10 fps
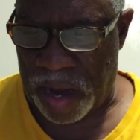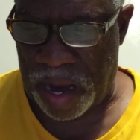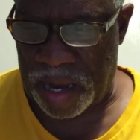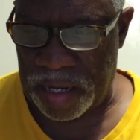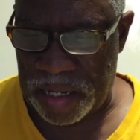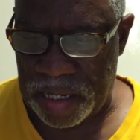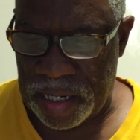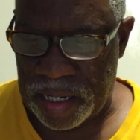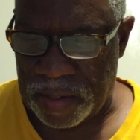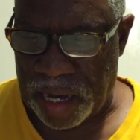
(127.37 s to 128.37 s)
of fire,
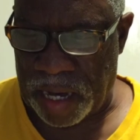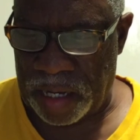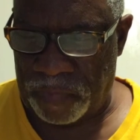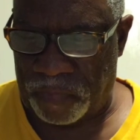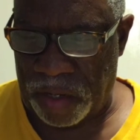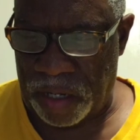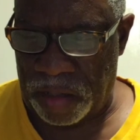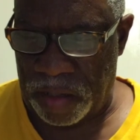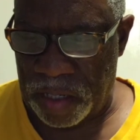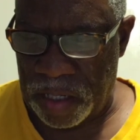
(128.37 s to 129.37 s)
and his
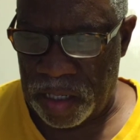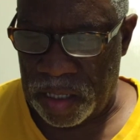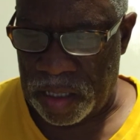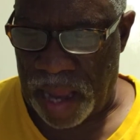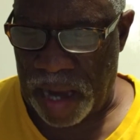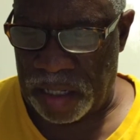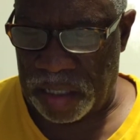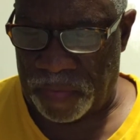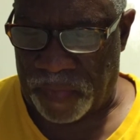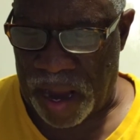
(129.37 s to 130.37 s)
feet like
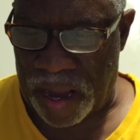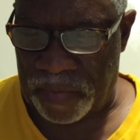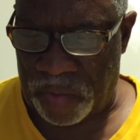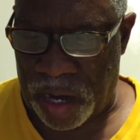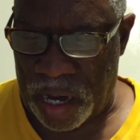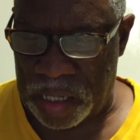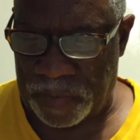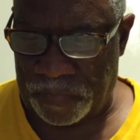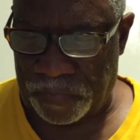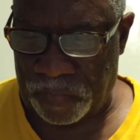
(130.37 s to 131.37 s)
unto fine
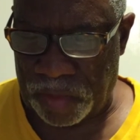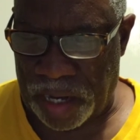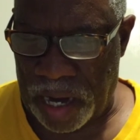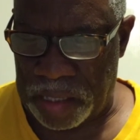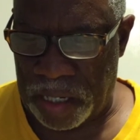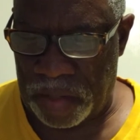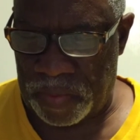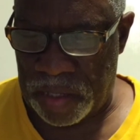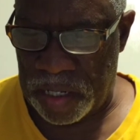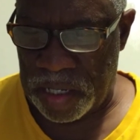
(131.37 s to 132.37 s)
brass, as
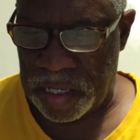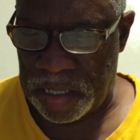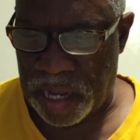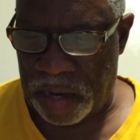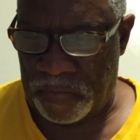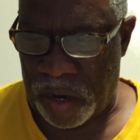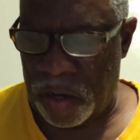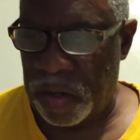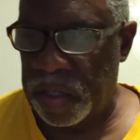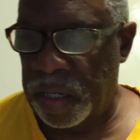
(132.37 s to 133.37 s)
if they
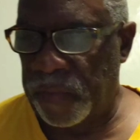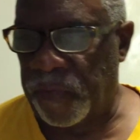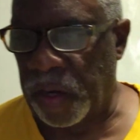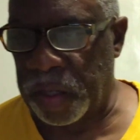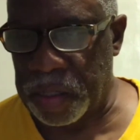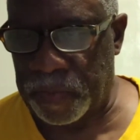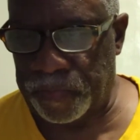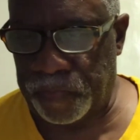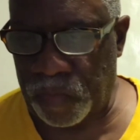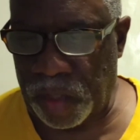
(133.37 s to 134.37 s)
burned in the furnace.
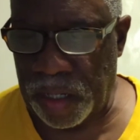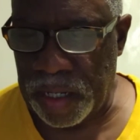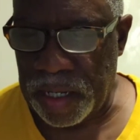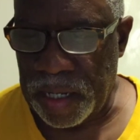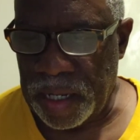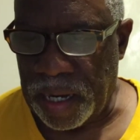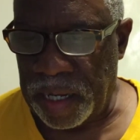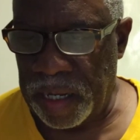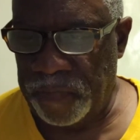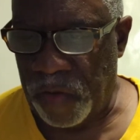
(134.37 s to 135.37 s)
And
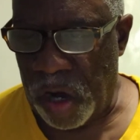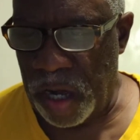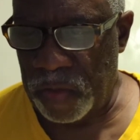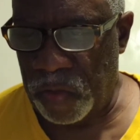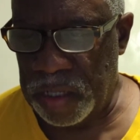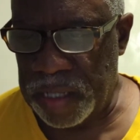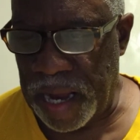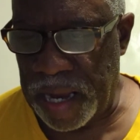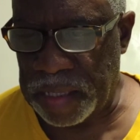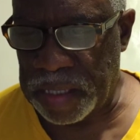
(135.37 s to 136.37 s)
his voice was
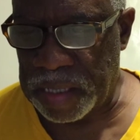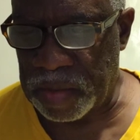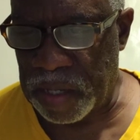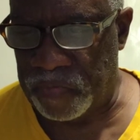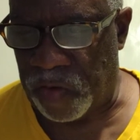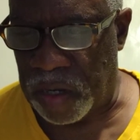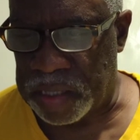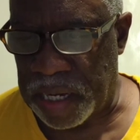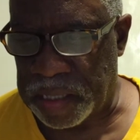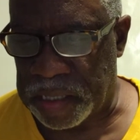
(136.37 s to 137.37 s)
as the, his
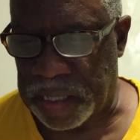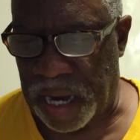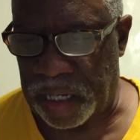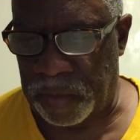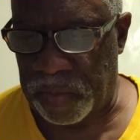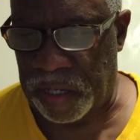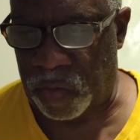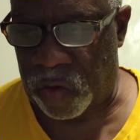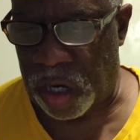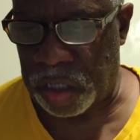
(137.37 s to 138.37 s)
voice as the sound of
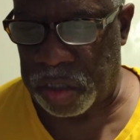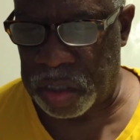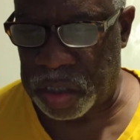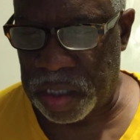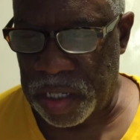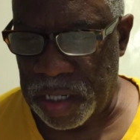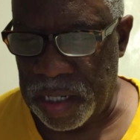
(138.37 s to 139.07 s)
many waters,